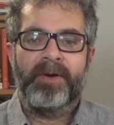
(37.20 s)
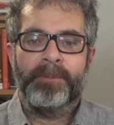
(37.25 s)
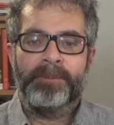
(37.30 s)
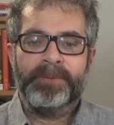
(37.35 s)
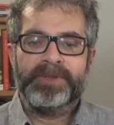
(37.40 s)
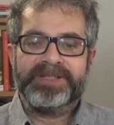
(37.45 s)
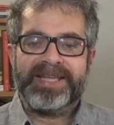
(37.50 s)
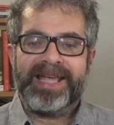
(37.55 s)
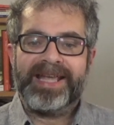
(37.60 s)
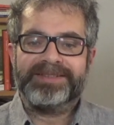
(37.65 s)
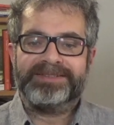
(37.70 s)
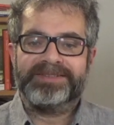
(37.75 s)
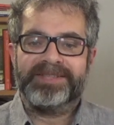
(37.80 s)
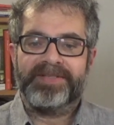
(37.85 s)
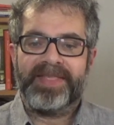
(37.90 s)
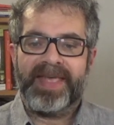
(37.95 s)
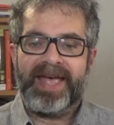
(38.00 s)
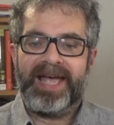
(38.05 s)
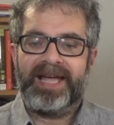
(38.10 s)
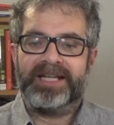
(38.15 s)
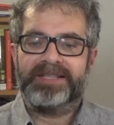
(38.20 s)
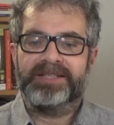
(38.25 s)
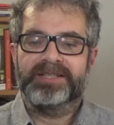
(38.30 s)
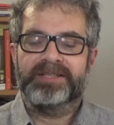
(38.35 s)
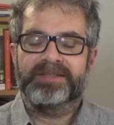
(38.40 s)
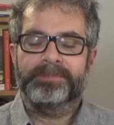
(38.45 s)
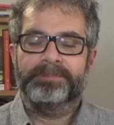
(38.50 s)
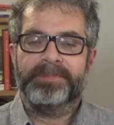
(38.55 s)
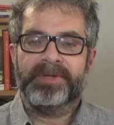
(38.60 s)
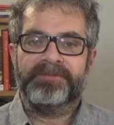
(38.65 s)
We'll get to that,
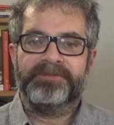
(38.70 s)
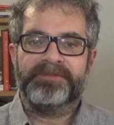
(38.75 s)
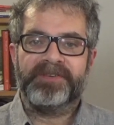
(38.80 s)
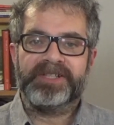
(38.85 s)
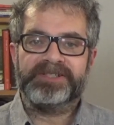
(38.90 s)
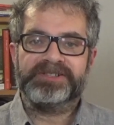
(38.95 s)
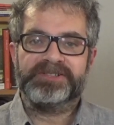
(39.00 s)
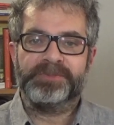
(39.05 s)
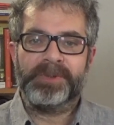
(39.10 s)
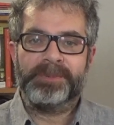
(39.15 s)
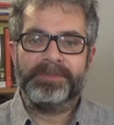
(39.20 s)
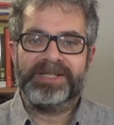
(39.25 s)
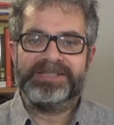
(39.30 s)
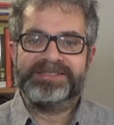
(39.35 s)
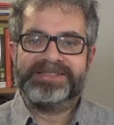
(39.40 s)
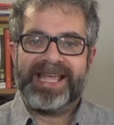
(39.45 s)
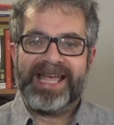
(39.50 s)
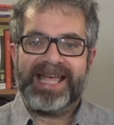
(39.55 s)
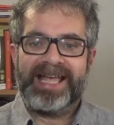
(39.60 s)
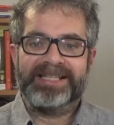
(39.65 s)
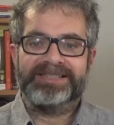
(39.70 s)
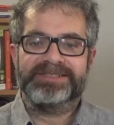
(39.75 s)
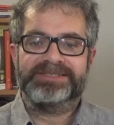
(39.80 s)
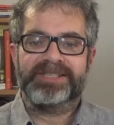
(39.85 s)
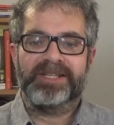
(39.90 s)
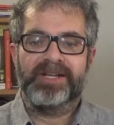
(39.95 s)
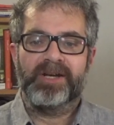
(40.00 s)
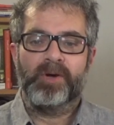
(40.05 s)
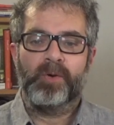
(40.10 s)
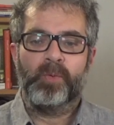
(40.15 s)
but first we must
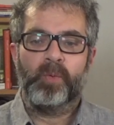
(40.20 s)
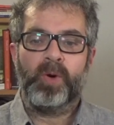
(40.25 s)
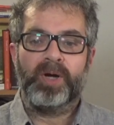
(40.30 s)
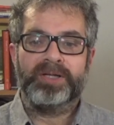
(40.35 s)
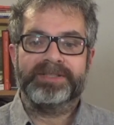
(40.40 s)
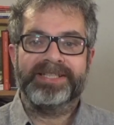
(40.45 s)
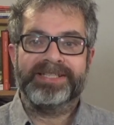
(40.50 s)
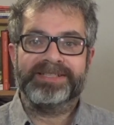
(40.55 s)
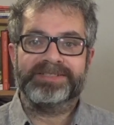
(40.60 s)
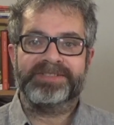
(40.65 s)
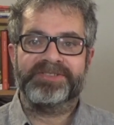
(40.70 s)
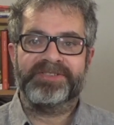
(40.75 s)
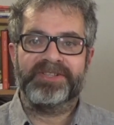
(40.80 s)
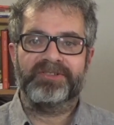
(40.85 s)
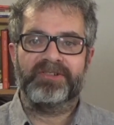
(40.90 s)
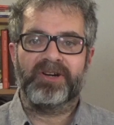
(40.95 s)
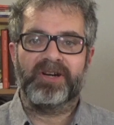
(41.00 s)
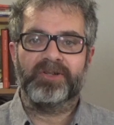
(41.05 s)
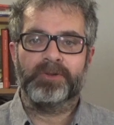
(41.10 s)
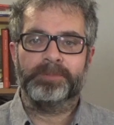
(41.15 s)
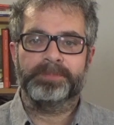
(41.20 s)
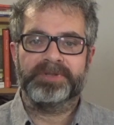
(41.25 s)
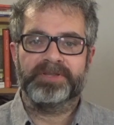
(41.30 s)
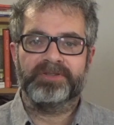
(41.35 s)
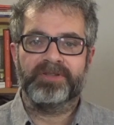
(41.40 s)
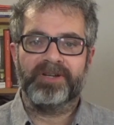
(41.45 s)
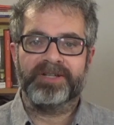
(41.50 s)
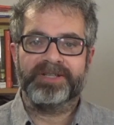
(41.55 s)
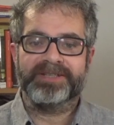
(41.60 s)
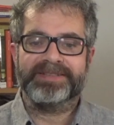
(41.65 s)
ask, what is the royal
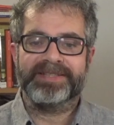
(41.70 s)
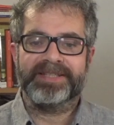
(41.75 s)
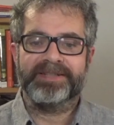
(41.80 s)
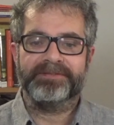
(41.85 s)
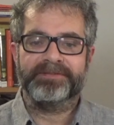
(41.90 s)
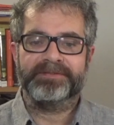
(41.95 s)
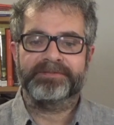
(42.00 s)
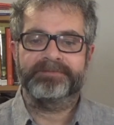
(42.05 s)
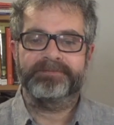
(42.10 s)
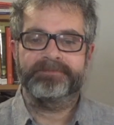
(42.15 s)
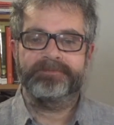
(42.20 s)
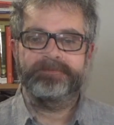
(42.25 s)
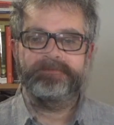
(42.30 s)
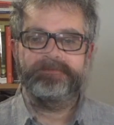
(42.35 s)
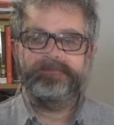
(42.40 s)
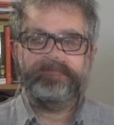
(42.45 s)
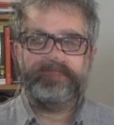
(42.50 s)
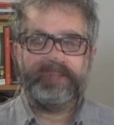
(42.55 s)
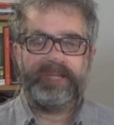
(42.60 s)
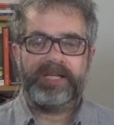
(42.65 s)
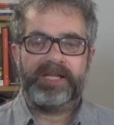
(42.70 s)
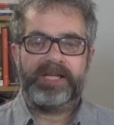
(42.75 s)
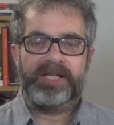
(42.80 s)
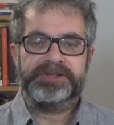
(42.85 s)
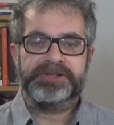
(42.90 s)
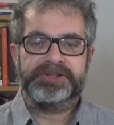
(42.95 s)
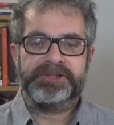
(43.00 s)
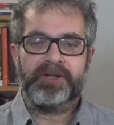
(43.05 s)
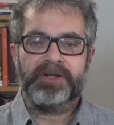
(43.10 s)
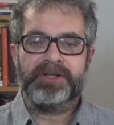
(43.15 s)
prerogative?
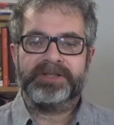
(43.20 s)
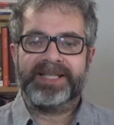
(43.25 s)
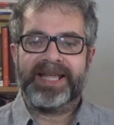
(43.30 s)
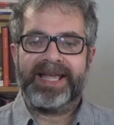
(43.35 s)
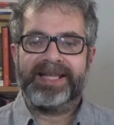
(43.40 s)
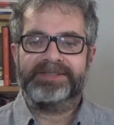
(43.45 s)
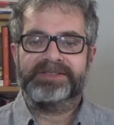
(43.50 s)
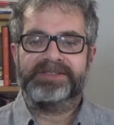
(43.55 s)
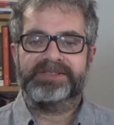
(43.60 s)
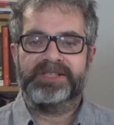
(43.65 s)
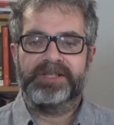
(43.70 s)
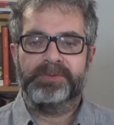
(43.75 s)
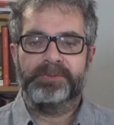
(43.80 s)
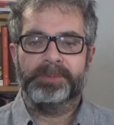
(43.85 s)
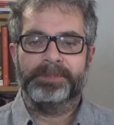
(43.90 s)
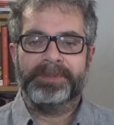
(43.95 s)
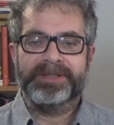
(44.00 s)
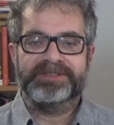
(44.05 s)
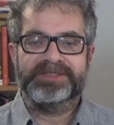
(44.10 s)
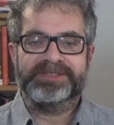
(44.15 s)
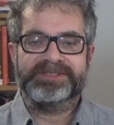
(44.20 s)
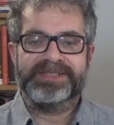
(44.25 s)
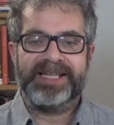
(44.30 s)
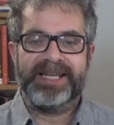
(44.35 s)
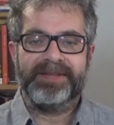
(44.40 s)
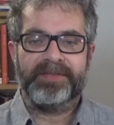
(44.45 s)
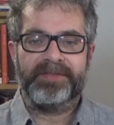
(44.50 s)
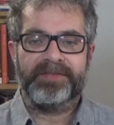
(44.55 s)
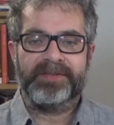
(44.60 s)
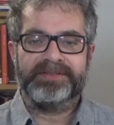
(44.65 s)
A short answer would be to
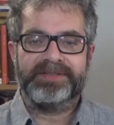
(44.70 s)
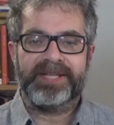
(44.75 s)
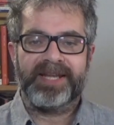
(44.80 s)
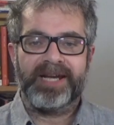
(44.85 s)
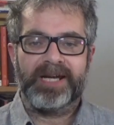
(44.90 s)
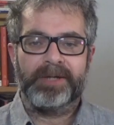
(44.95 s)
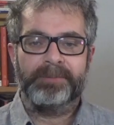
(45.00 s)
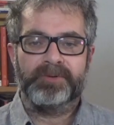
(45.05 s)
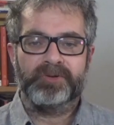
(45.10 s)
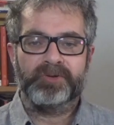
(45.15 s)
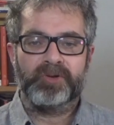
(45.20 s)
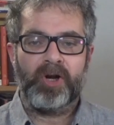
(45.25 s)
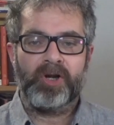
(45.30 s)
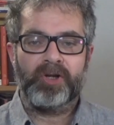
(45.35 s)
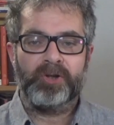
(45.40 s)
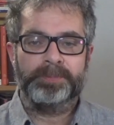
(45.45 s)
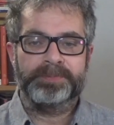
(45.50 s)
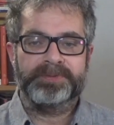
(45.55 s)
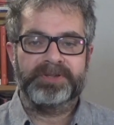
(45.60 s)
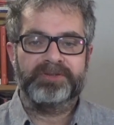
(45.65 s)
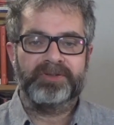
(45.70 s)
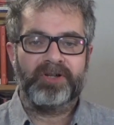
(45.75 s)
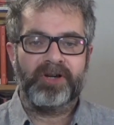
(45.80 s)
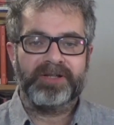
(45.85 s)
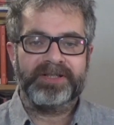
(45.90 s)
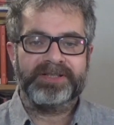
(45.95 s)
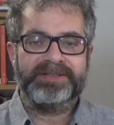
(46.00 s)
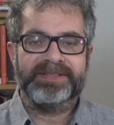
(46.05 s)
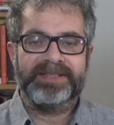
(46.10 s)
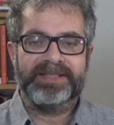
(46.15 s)
say that the term royal
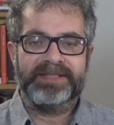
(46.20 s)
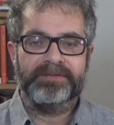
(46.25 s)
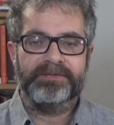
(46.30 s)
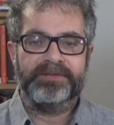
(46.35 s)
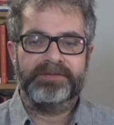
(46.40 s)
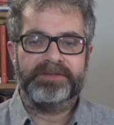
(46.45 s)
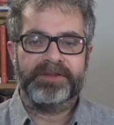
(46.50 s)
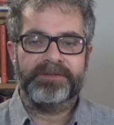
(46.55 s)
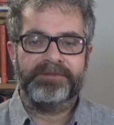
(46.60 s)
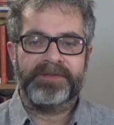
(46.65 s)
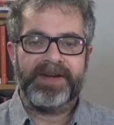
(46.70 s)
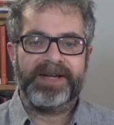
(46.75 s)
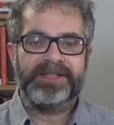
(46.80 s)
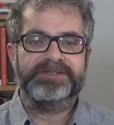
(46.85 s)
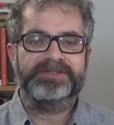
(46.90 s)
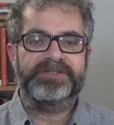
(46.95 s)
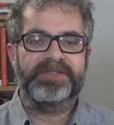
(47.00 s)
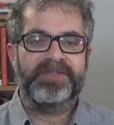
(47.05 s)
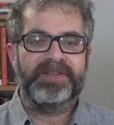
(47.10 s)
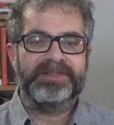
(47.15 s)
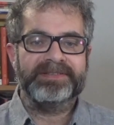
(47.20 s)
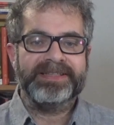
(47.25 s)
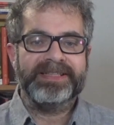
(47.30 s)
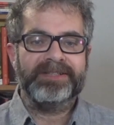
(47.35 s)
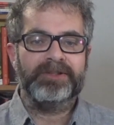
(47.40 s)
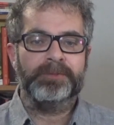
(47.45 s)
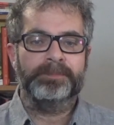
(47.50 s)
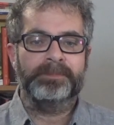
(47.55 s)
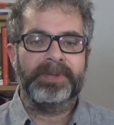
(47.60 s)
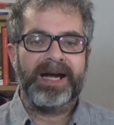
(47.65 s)
prerogative refers to the
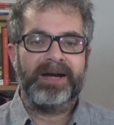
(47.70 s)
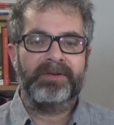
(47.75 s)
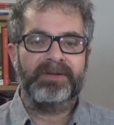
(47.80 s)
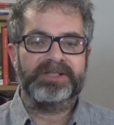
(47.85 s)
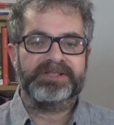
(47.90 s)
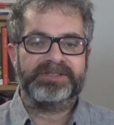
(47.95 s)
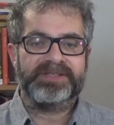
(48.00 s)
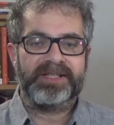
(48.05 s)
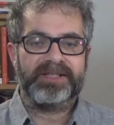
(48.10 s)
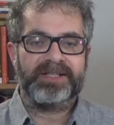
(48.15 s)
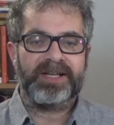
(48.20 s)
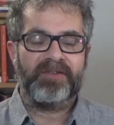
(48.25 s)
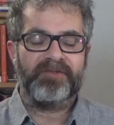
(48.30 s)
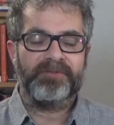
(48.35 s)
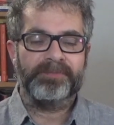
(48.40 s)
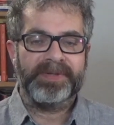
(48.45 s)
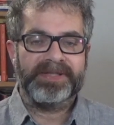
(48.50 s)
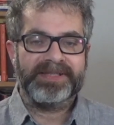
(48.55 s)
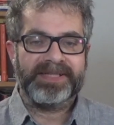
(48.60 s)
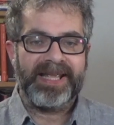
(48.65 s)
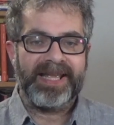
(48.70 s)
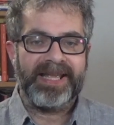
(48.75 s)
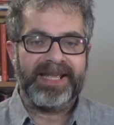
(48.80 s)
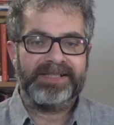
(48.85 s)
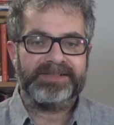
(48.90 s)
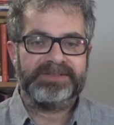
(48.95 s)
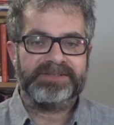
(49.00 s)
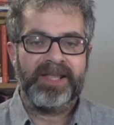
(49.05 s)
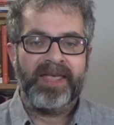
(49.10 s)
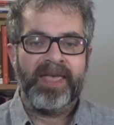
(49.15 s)
legal powers that government
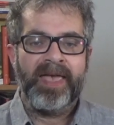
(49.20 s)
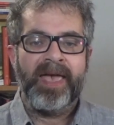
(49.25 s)
has,